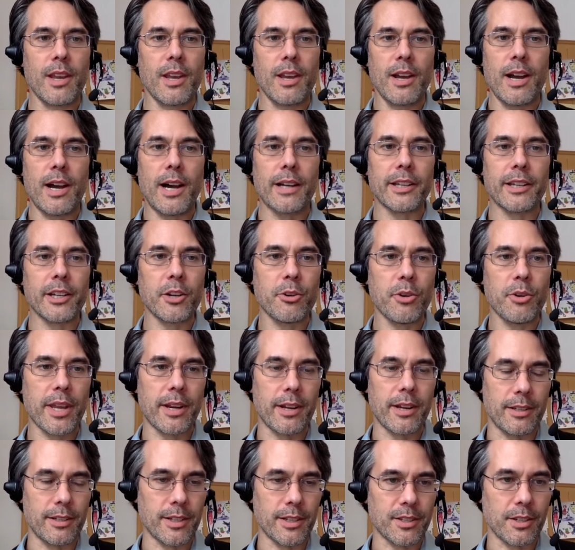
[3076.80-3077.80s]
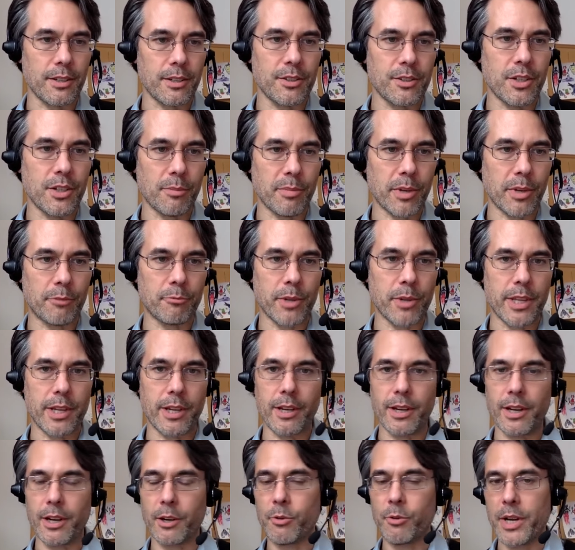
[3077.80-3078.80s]
I'm going to go ahead and just jump in with
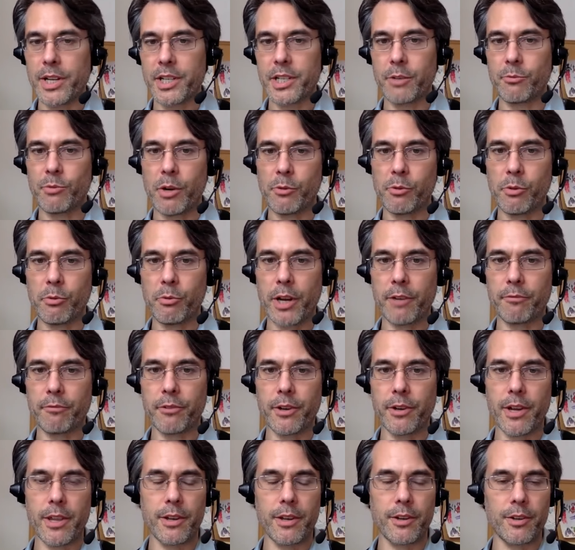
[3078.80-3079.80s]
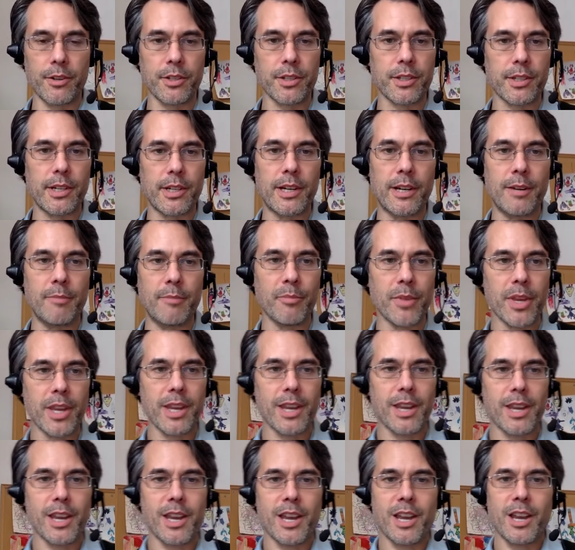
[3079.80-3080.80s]
a question while we're waiting for others. Um,
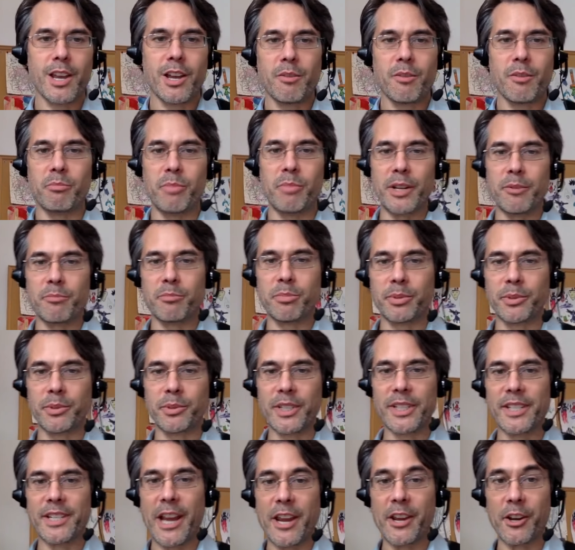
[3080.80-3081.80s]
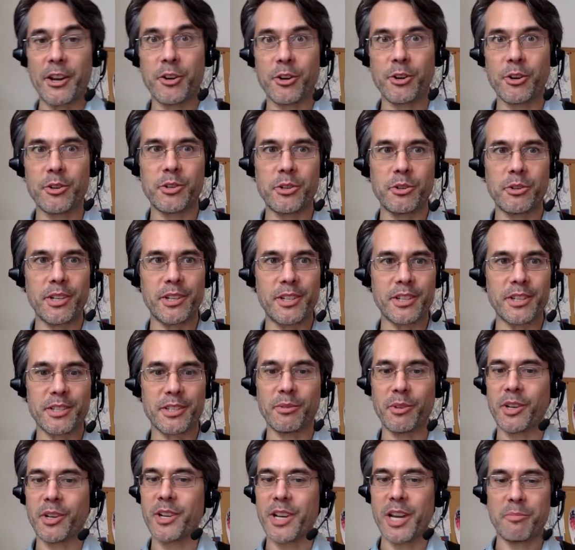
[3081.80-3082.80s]
but please, I encourage you to
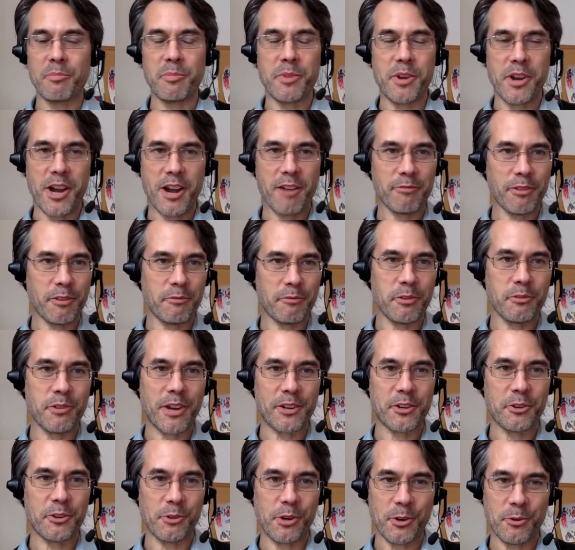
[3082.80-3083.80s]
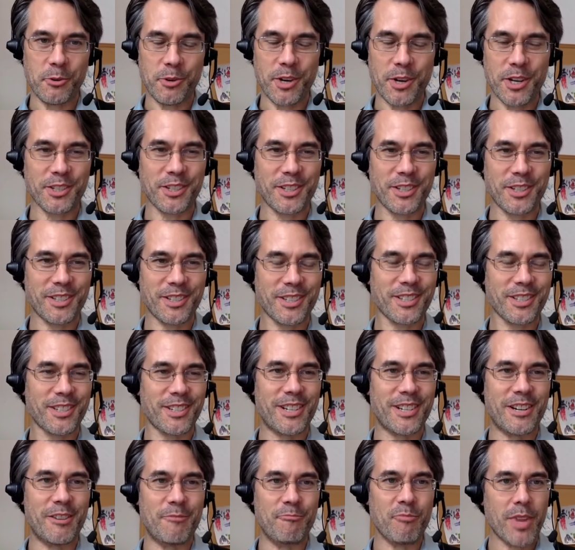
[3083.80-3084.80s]
just cut me off if you've got your own questions.
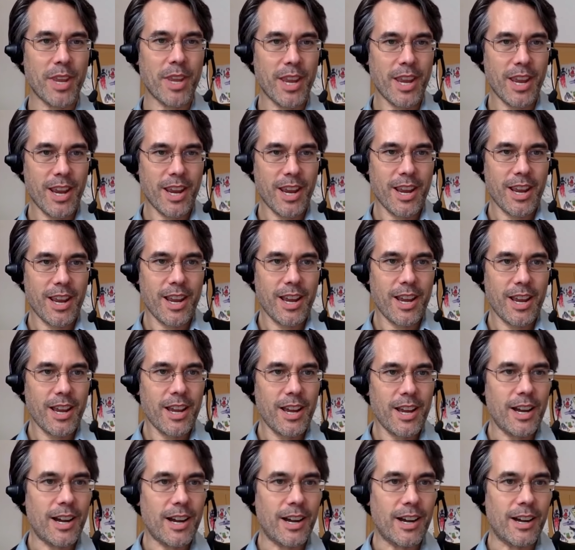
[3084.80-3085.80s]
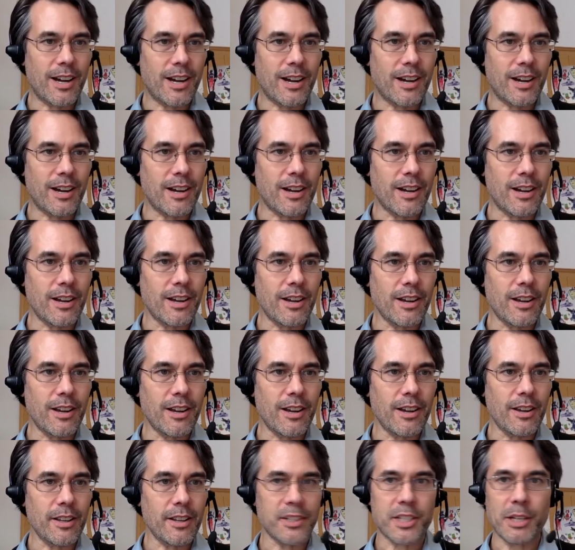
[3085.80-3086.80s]
Um, uh,
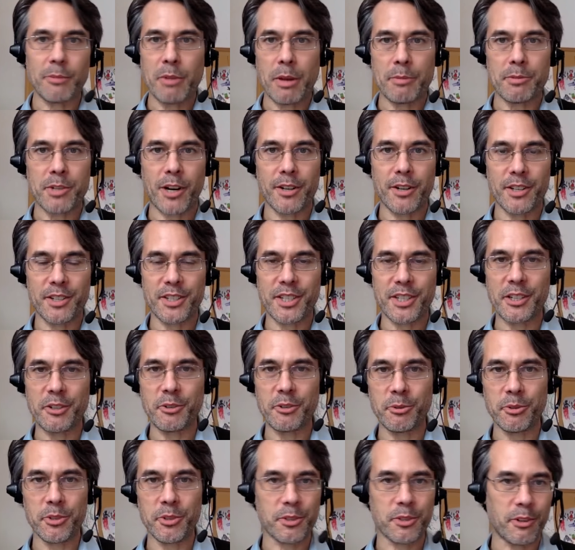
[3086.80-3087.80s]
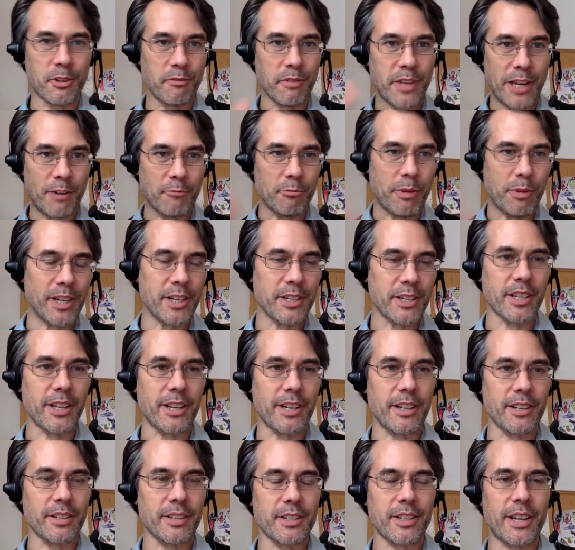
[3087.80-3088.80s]
it's sometimes hard to see who's sort of getting ready
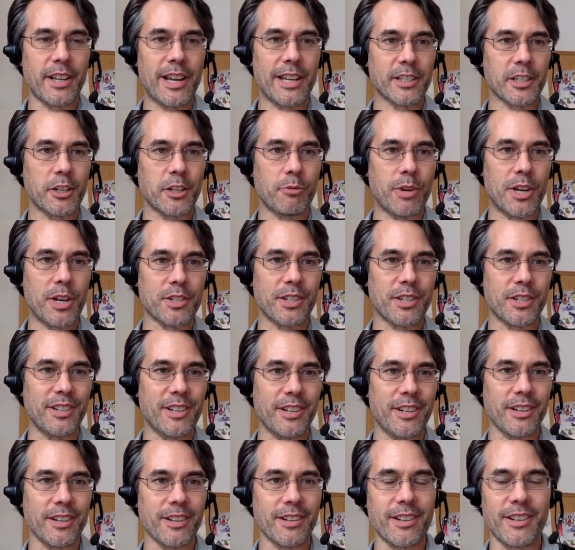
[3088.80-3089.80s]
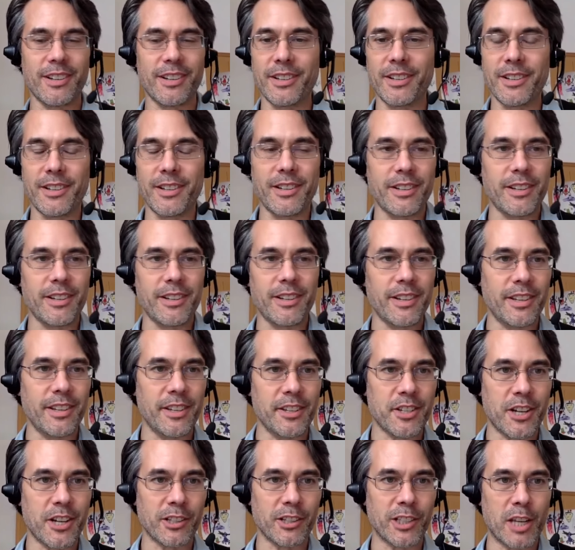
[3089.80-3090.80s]
to, to ask a question on, in these
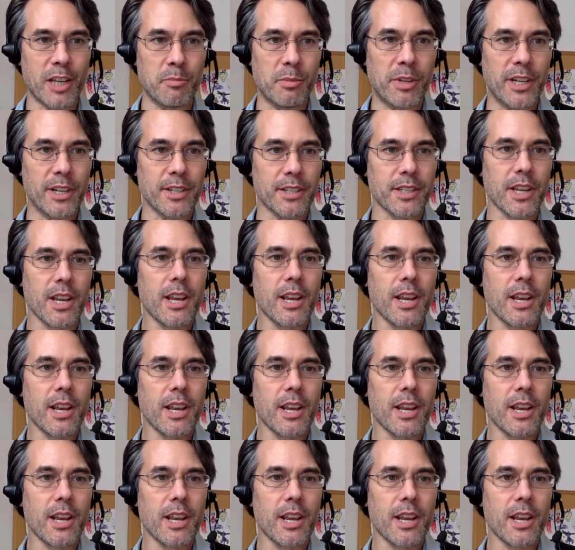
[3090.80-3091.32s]
online meetings.